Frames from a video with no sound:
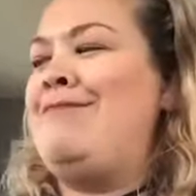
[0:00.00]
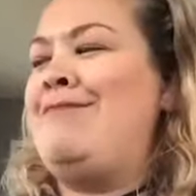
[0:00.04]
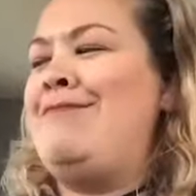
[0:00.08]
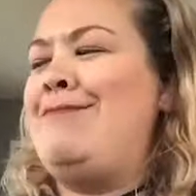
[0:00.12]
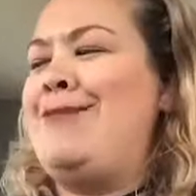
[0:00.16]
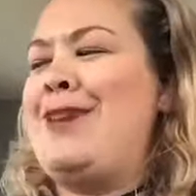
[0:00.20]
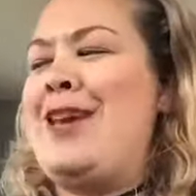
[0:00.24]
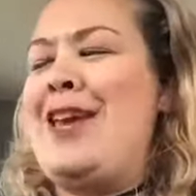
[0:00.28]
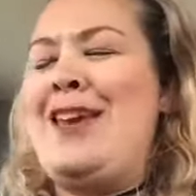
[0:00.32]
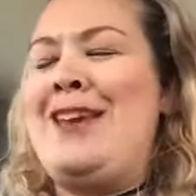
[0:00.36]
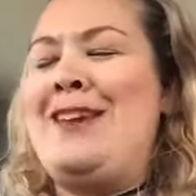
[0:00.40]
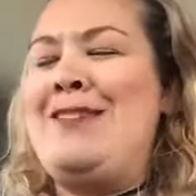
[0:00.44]

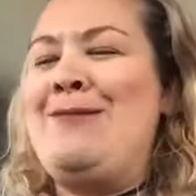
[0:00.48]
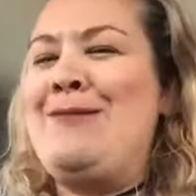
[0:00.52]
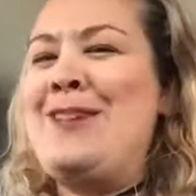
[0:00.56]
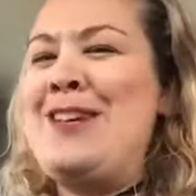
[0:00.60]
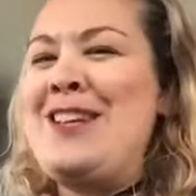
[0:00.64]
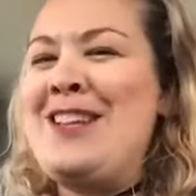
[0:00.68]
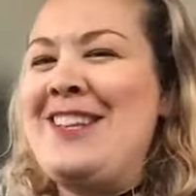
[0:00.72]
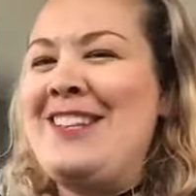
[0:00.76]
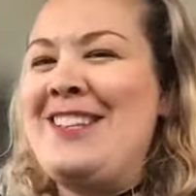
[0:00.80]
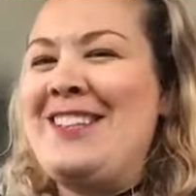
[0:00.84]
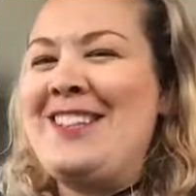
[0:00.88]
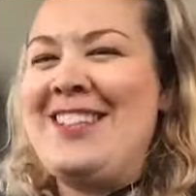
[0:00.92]
Wait,
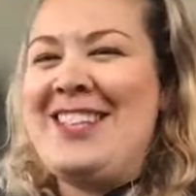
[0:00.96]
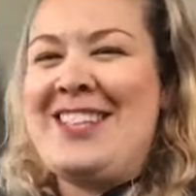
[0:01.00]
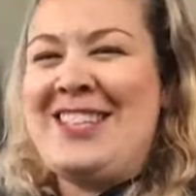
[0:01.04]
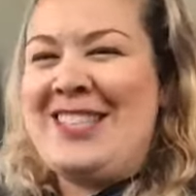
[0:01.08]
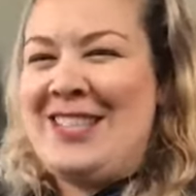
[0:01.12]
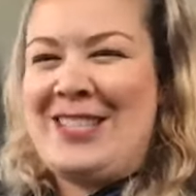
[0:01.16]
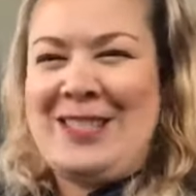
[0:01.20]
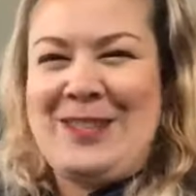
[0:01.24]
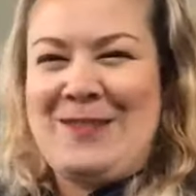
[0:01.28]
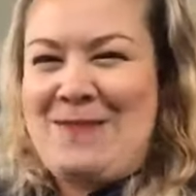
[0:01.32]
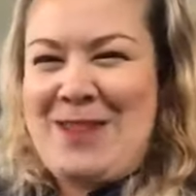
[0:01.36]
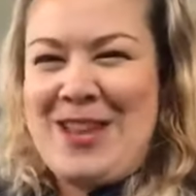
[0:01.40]
what? That
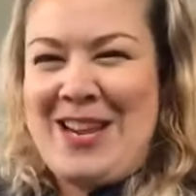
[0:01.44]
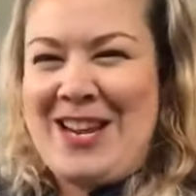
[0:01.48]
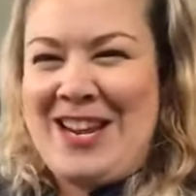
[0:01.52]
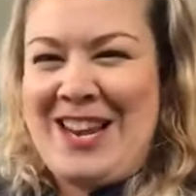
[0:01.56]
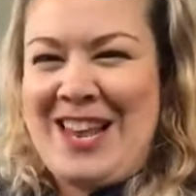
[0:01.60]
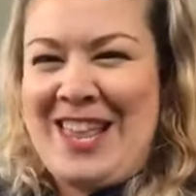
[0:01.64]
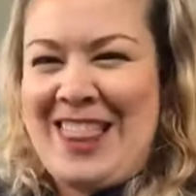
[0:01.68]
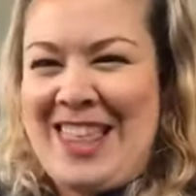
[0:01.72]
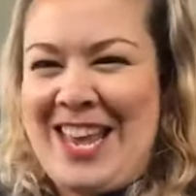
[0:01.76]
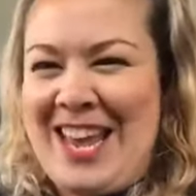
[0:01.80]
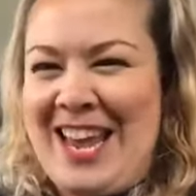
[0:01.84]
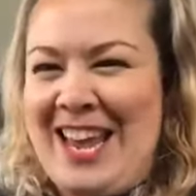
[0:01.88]
doesn't mean
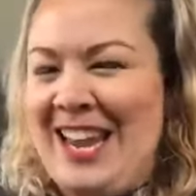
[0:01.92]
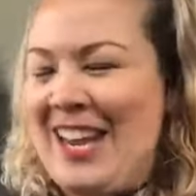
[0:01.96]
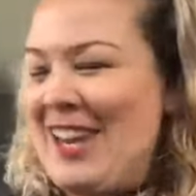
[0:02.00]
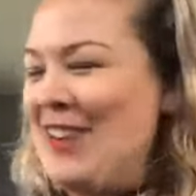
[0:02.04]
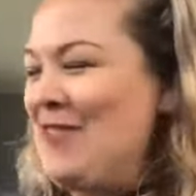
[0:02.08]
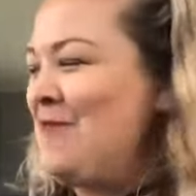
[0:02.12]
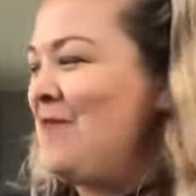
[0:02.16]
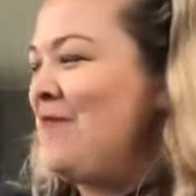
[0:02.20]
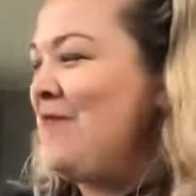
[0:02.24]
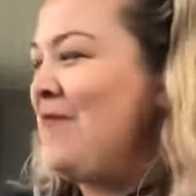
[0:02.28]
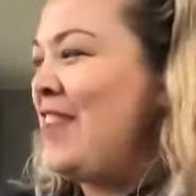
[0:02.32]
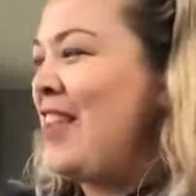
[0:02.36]
anything.
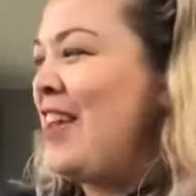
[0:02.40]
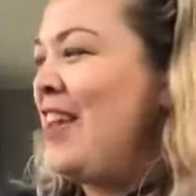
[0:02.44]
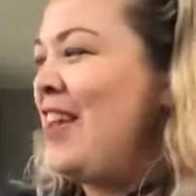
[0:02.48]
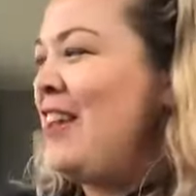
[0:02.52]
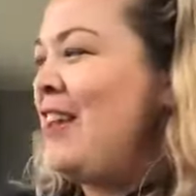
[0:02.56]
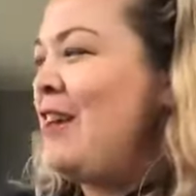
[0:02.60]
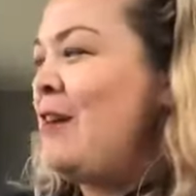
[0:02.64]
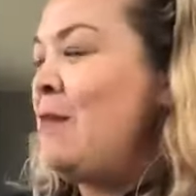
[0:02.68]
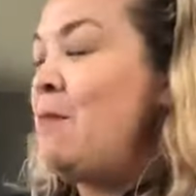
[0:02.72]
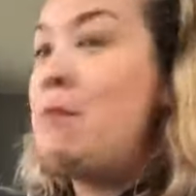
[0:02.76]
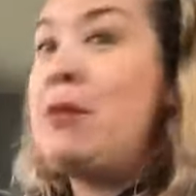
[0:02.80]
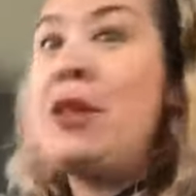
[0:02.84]

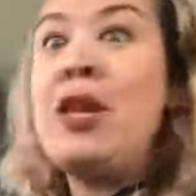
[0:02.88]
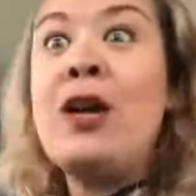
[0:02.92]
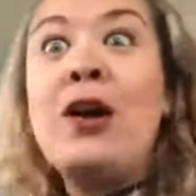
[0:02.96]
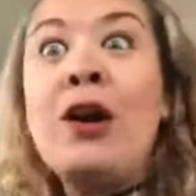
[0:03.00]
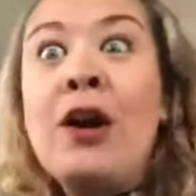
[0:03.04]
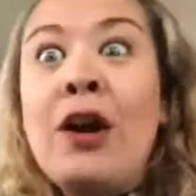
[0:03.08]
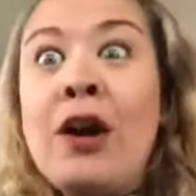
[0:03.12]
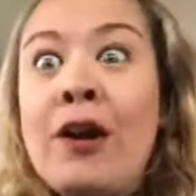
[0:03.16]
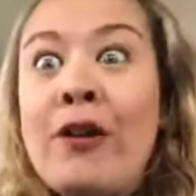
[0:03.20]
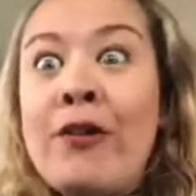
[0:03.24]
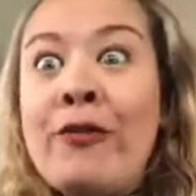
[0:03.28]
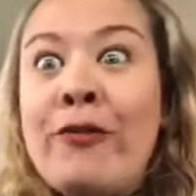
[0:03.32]

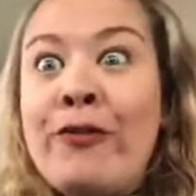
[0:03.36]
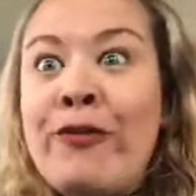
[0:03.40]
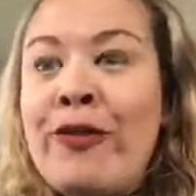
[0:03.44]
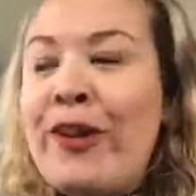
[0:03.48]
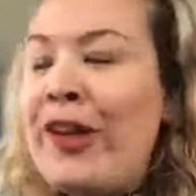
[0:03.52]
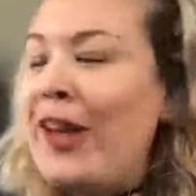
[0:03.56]
Blurf.